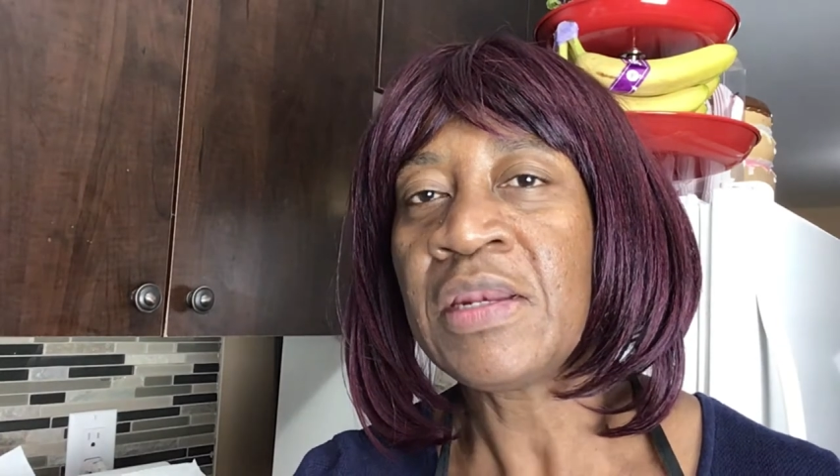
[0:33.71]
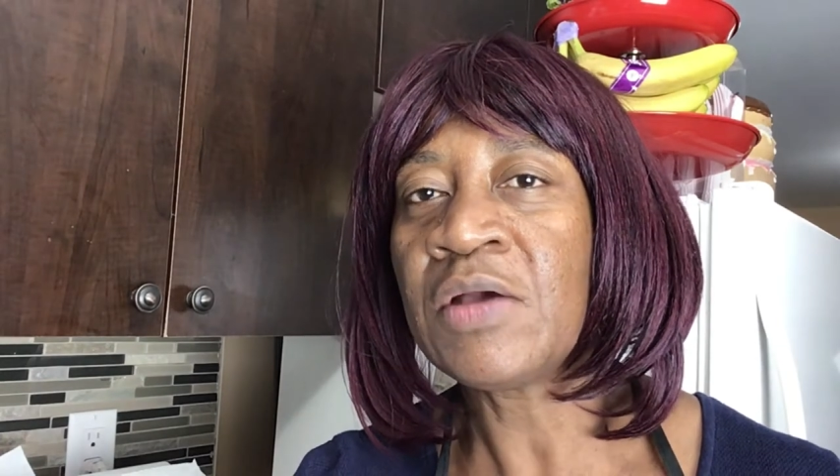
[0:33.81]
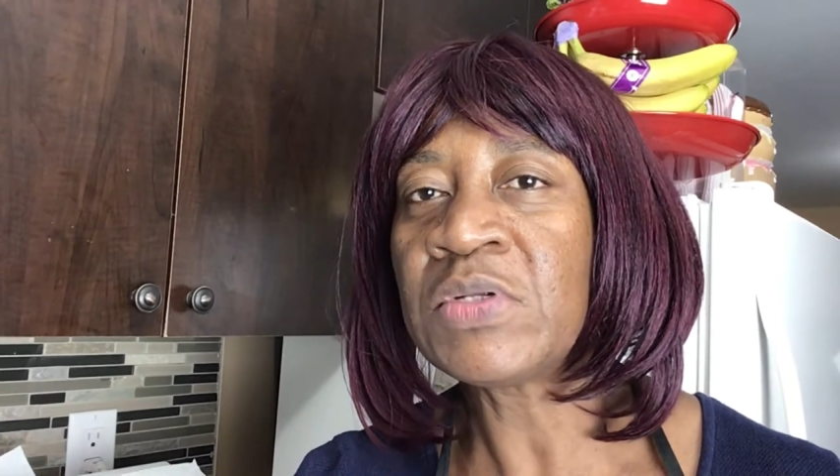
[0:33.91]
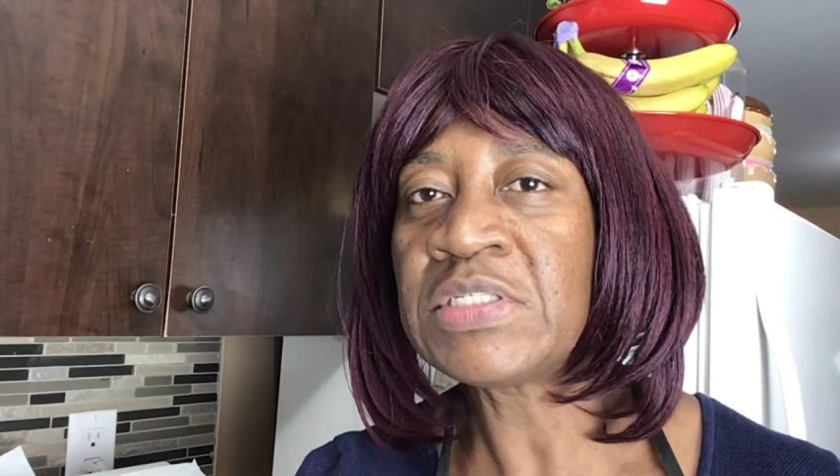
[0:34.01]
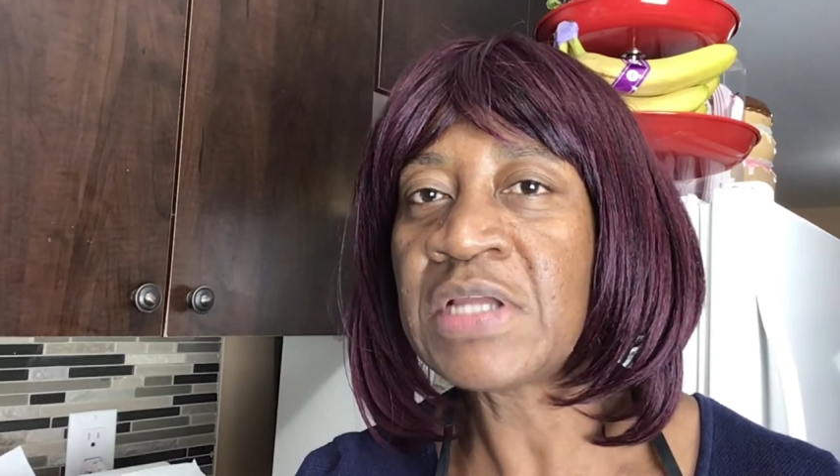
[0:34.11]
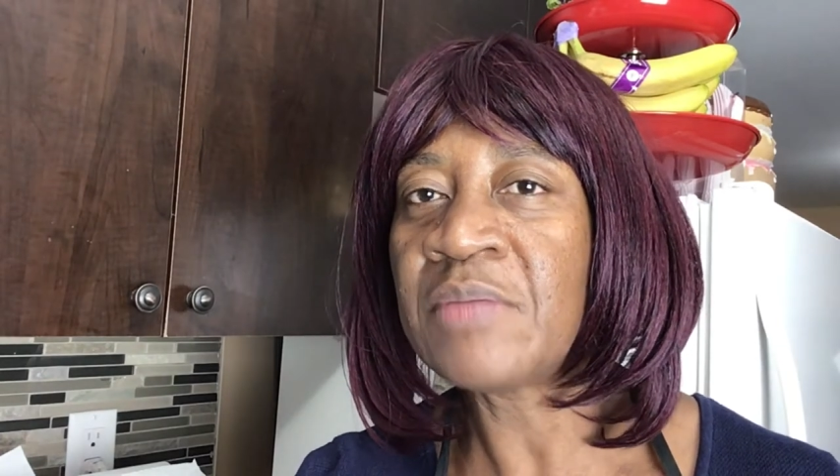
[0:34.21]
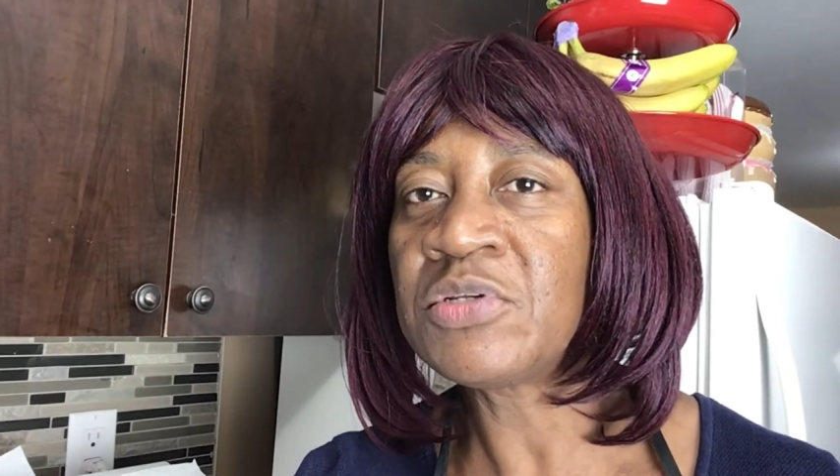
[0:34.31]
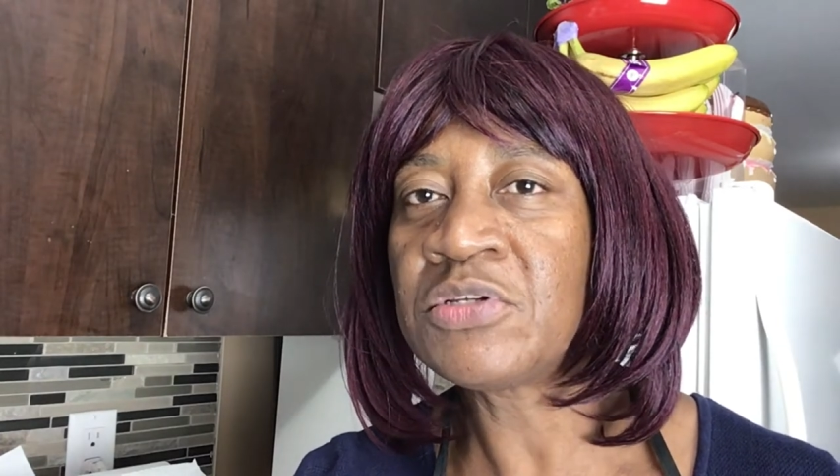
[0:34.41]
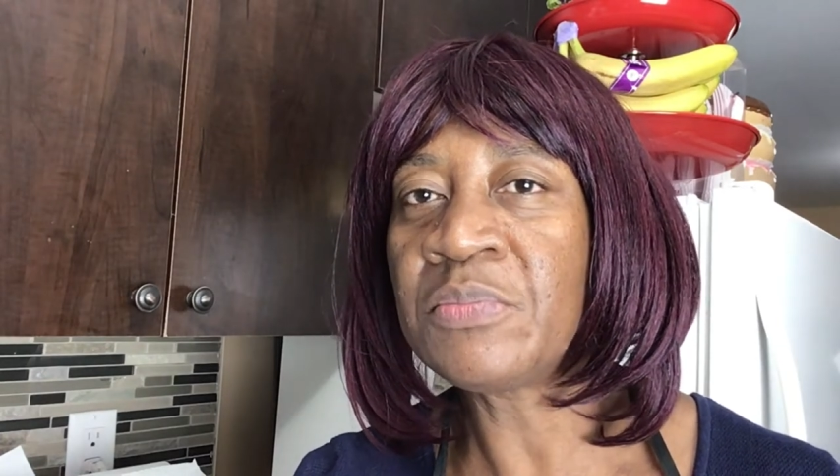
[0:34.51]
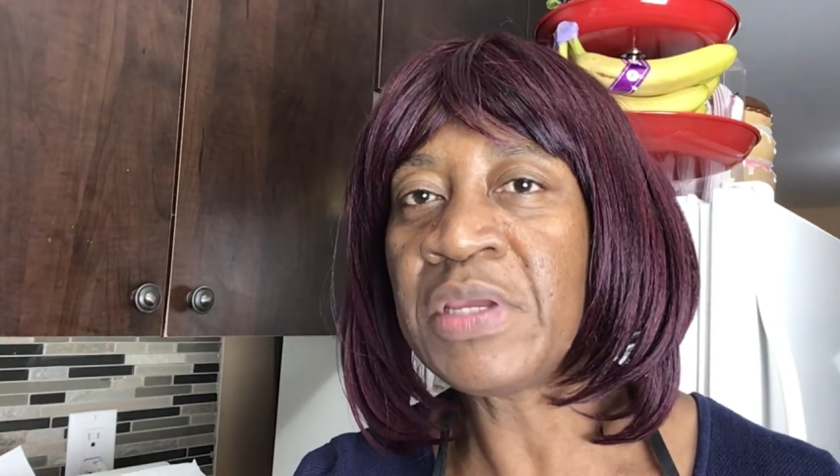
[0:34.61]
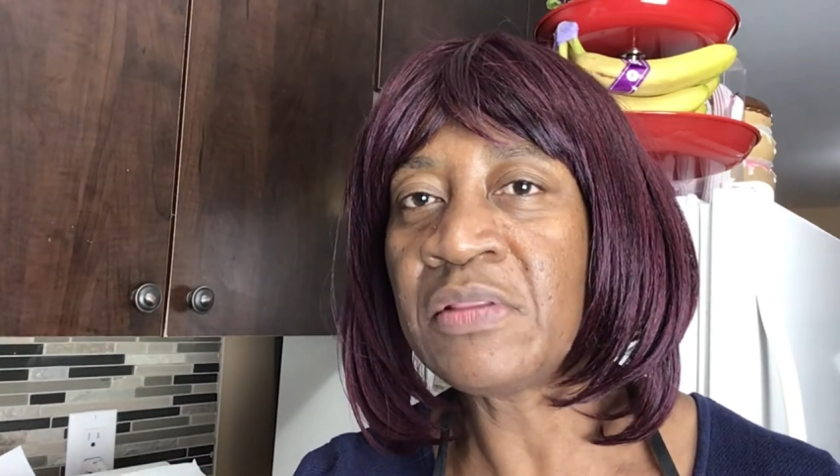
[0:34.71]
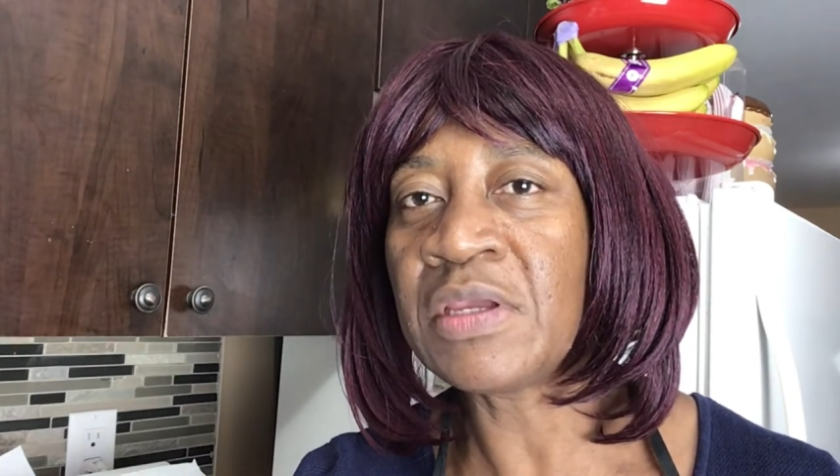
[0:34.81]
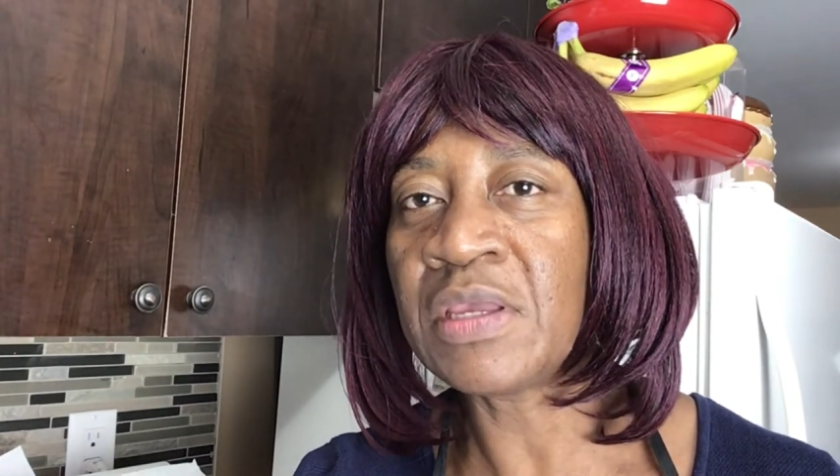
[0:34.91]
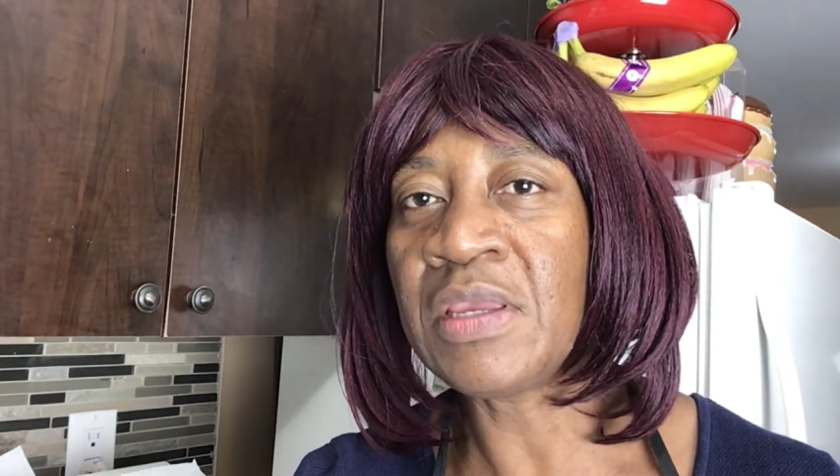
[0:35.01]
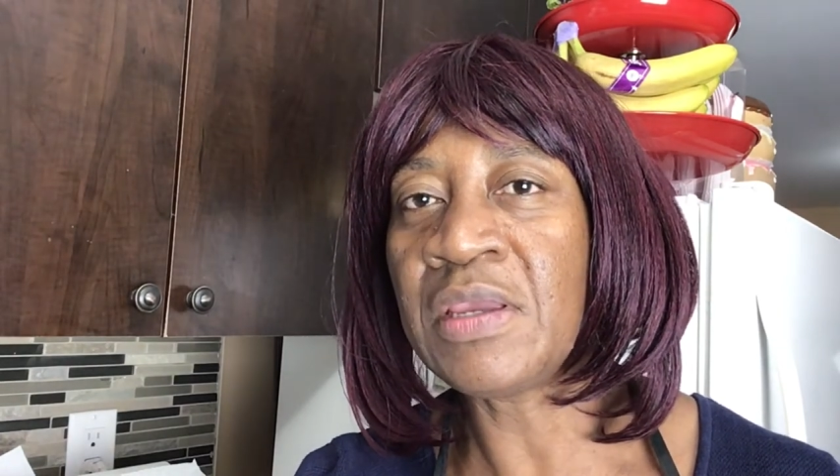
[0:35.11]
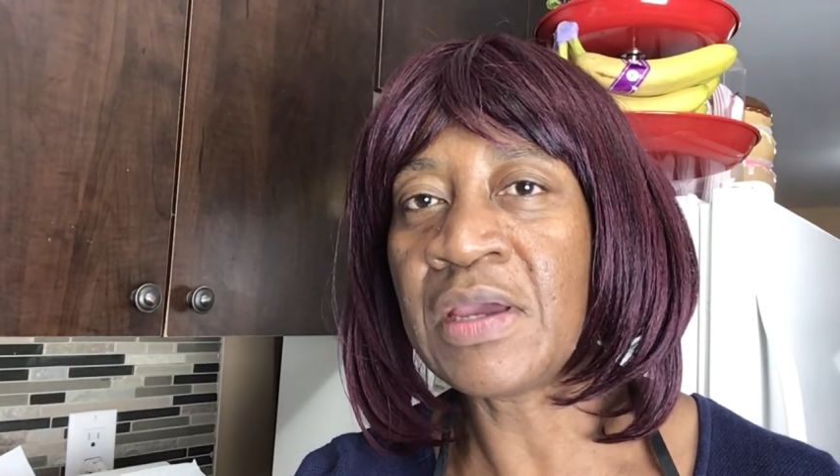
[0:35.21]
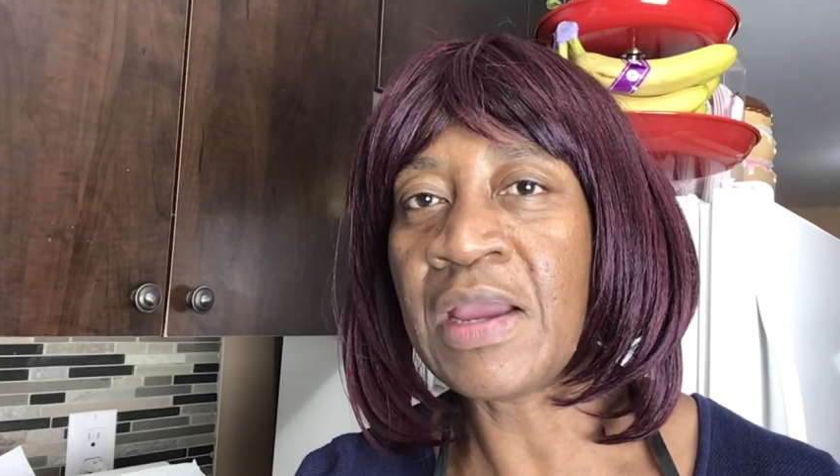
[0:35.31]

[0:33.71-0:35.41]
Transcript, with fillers: Now it's time to make the cake.